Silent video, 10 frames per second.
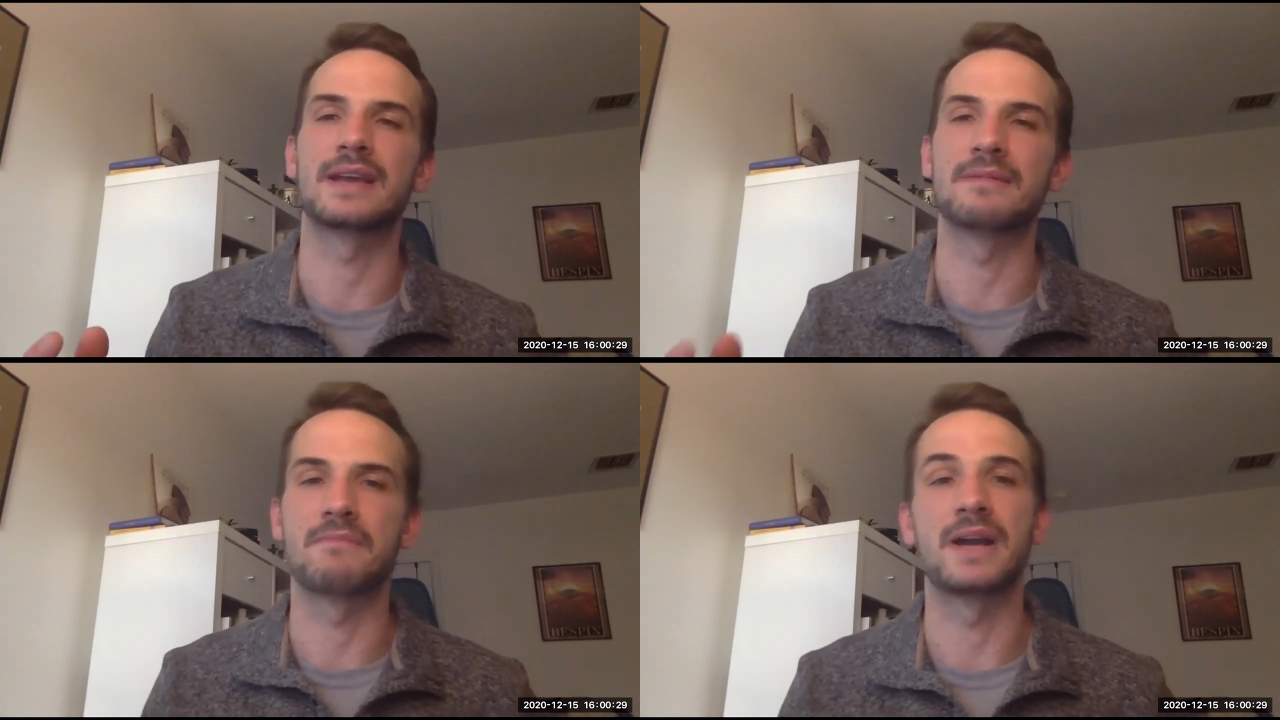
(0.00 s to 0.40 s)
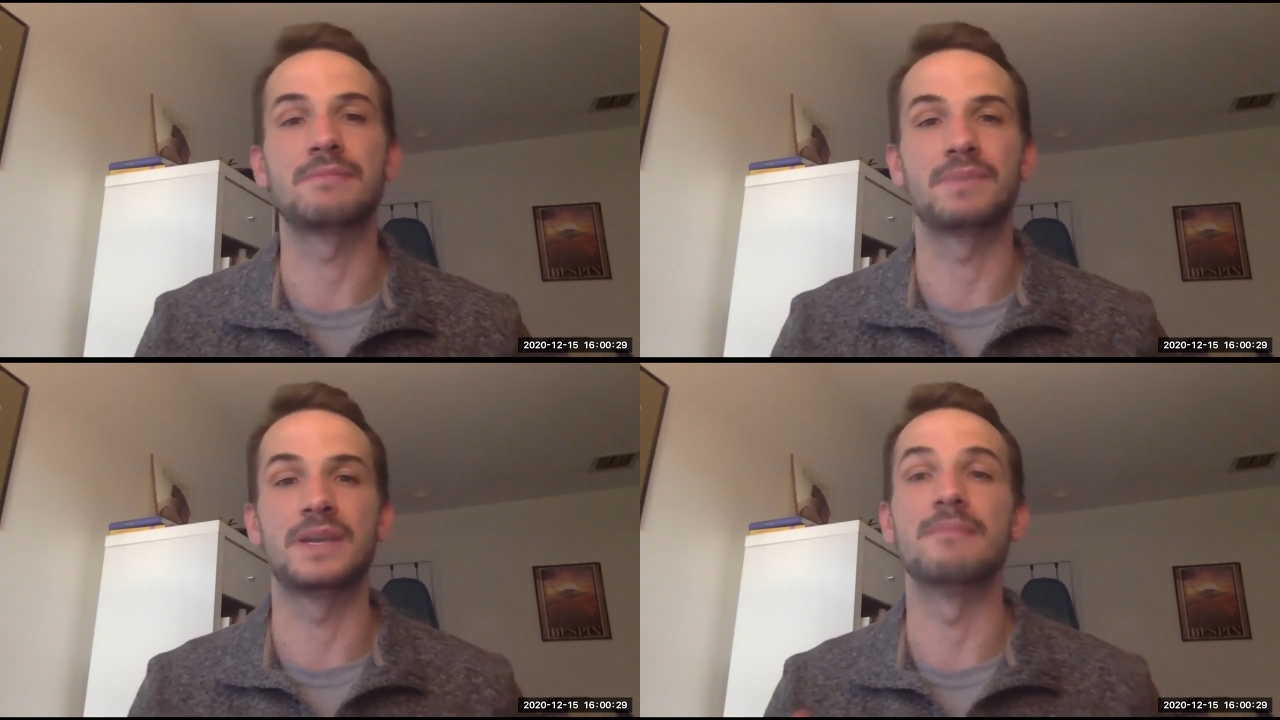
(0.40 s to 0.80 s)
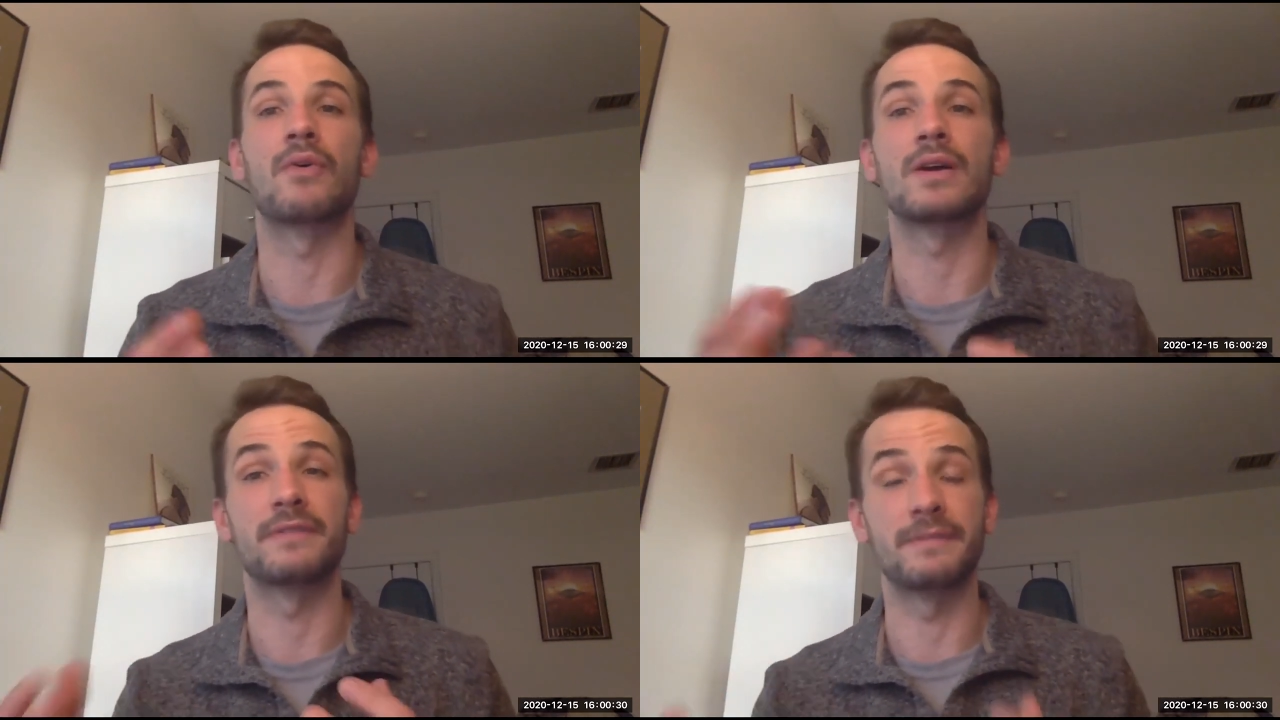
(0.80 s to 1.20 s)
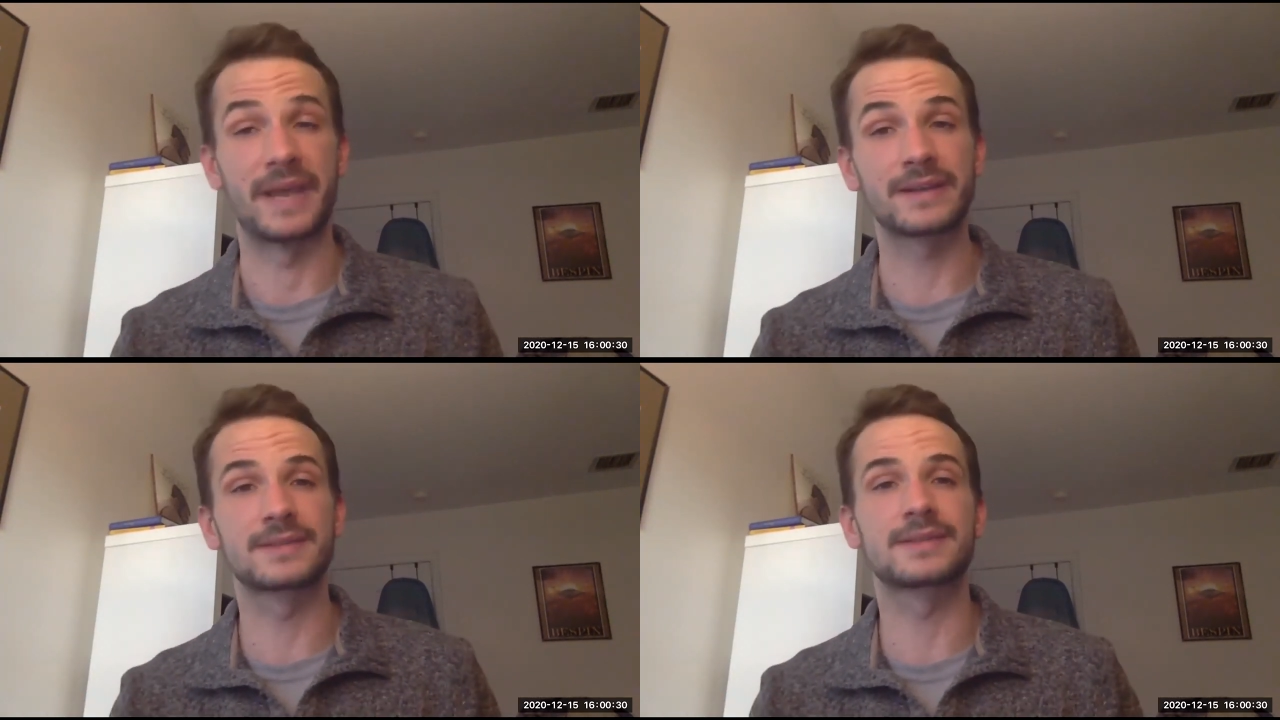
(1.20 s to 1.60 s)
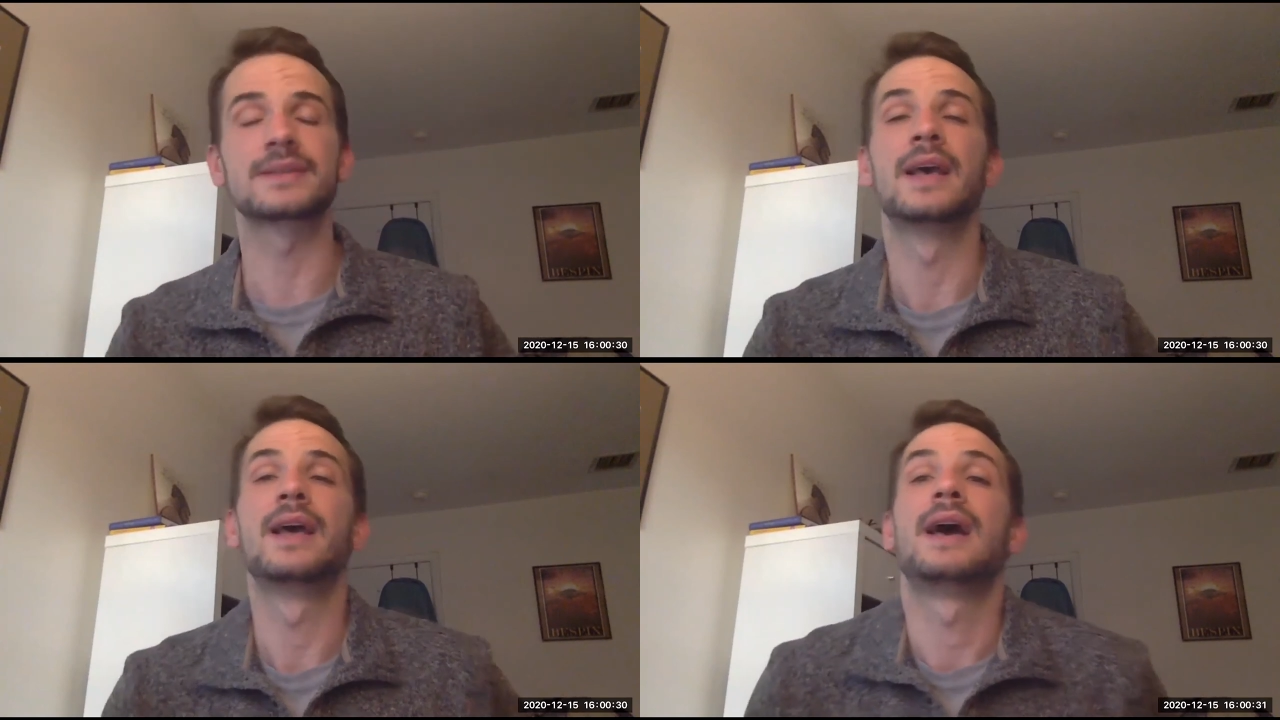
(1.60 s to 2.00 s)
it might be more of a mix.